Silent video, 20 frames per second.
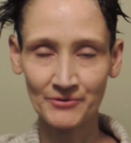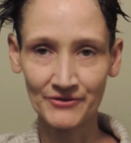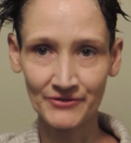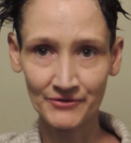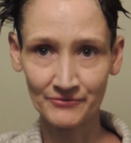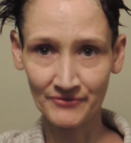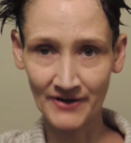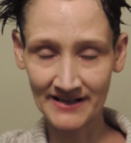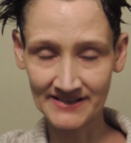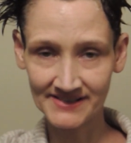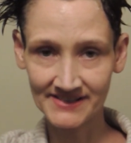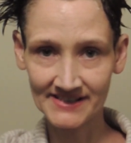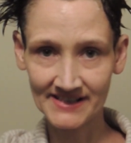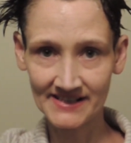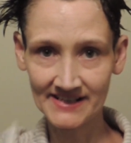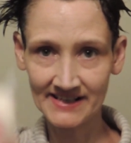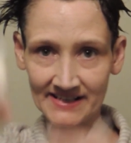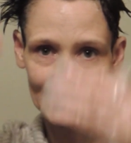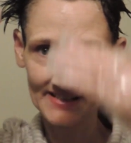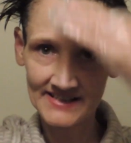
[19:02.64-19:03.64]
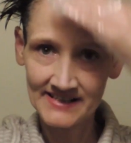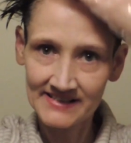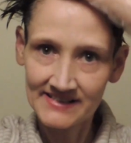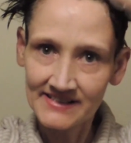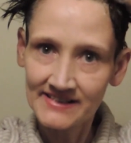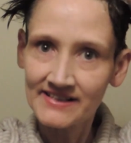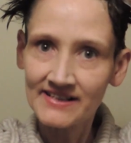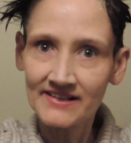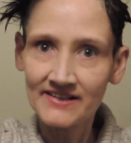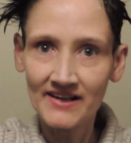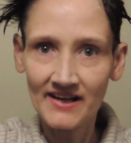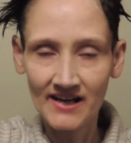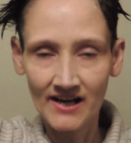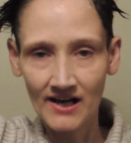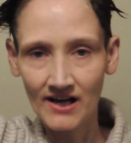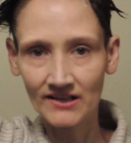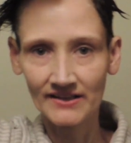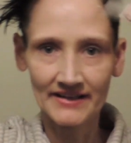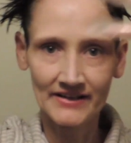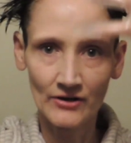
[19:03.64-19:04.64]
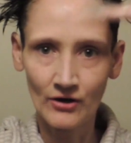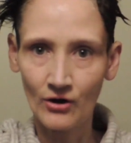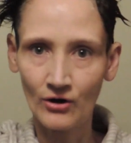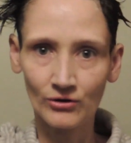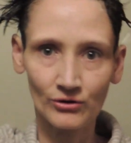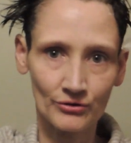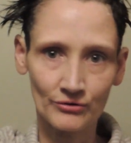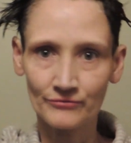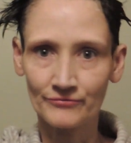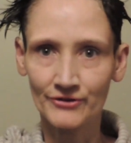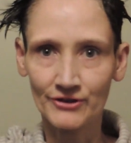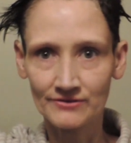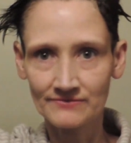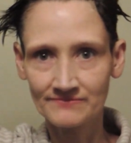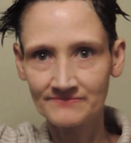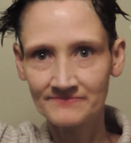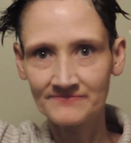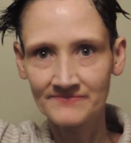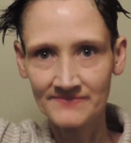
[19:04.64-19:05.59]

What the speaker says: to put the rest in, like, all over.